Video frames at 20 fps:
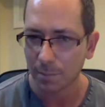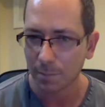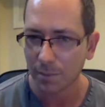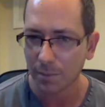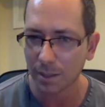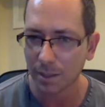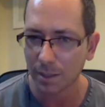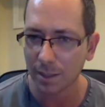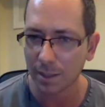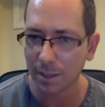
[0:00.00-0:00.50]

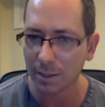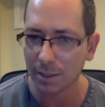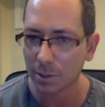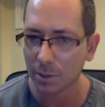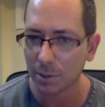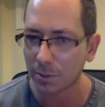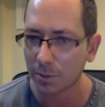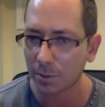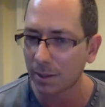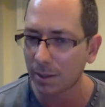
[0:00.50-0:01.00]
And I think
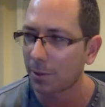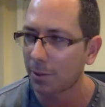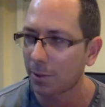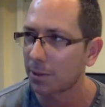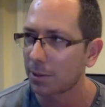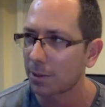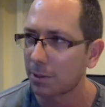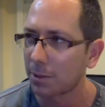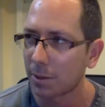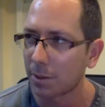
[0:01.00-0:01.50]
it's one thing I've
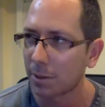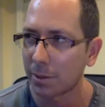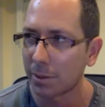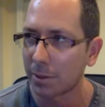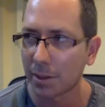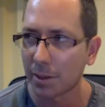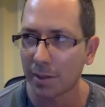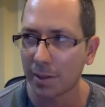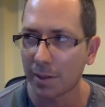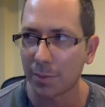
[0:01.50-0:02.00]
always enjoyed about
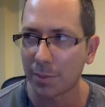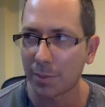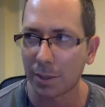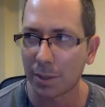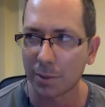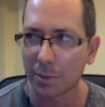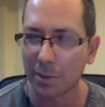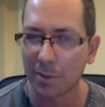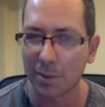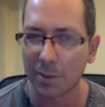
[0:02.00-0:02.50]
craft
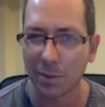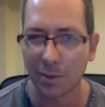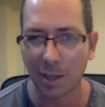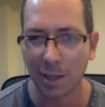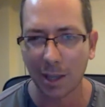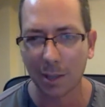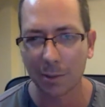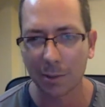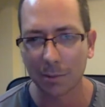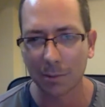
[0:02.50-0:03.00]
beer, where even if
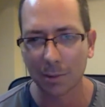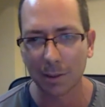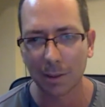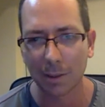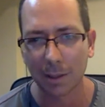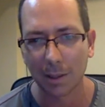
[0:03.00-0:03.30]
I don't